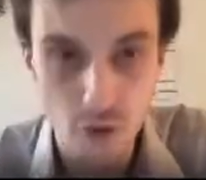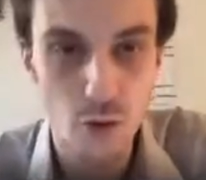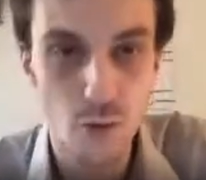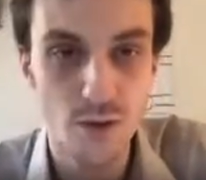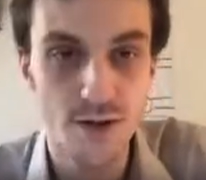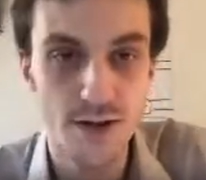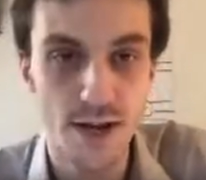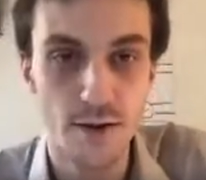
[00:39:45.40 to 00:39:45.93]

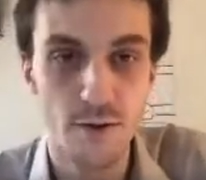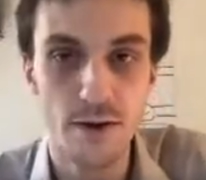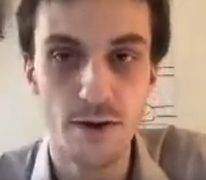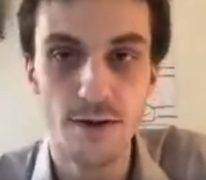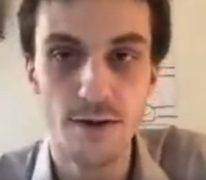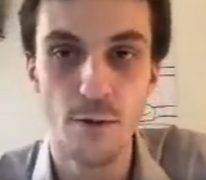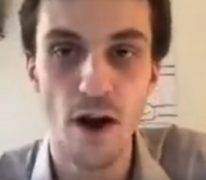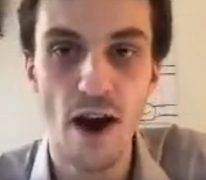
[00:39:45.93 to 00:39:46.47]
choose
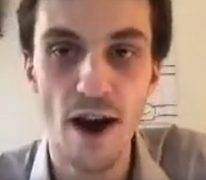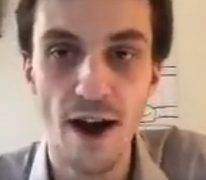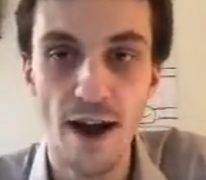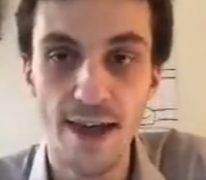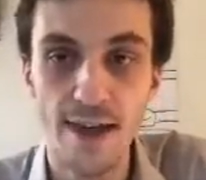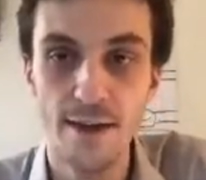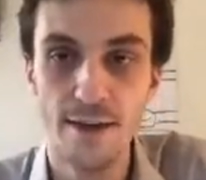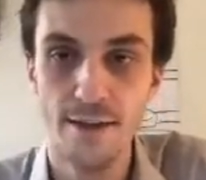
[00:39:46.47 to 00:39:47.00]
generators for
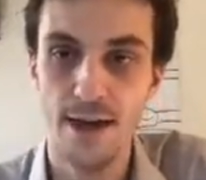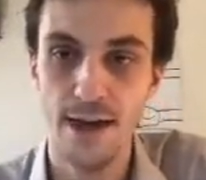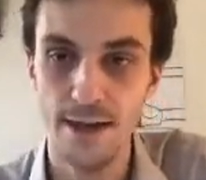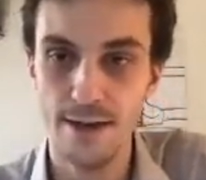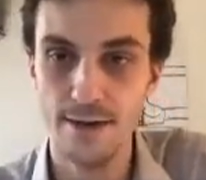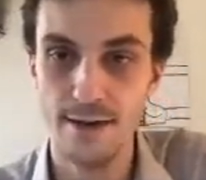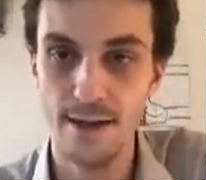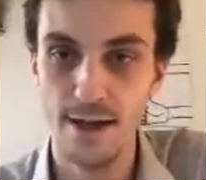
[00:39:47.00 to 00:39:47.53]
i
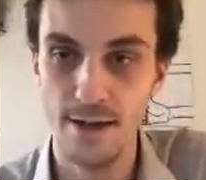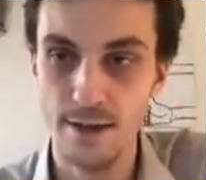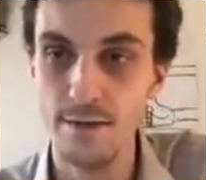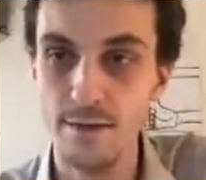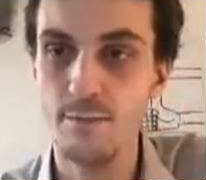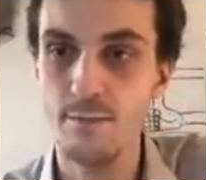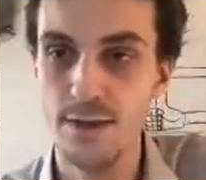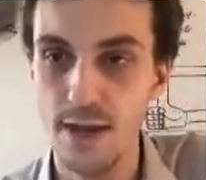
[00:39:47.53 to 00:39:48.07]
and
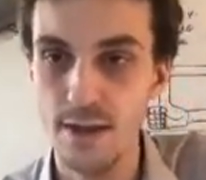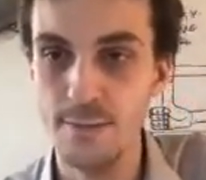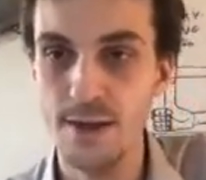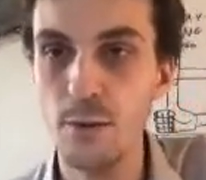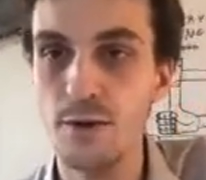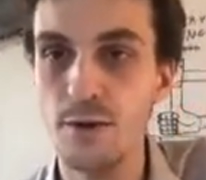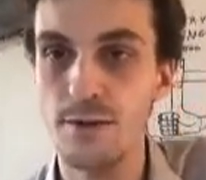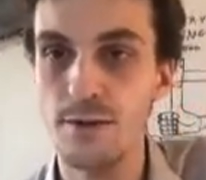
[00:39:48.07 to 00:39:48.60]
then set them
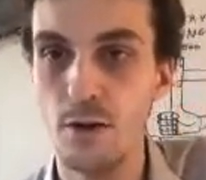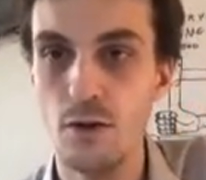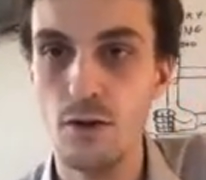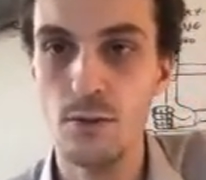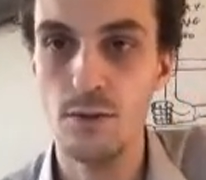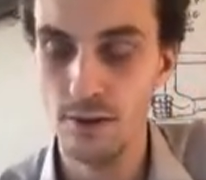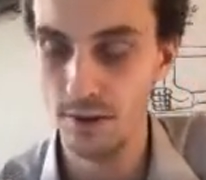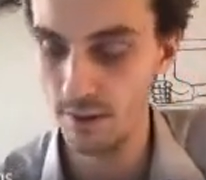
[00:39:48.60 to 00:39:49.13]
equal to zero
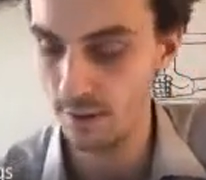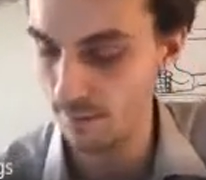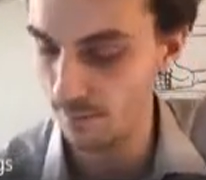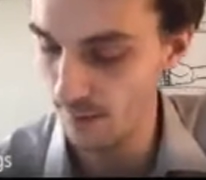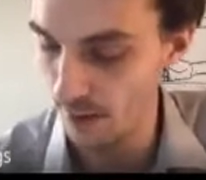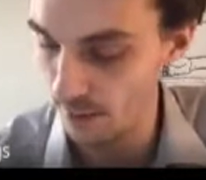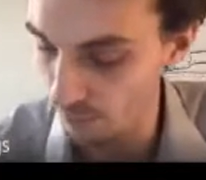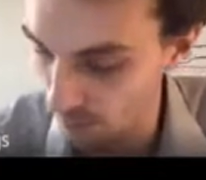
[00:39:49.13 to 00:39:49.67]
using the
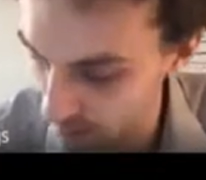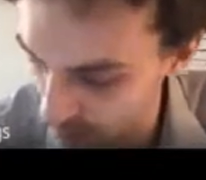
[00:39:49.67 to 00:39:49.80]
boundary.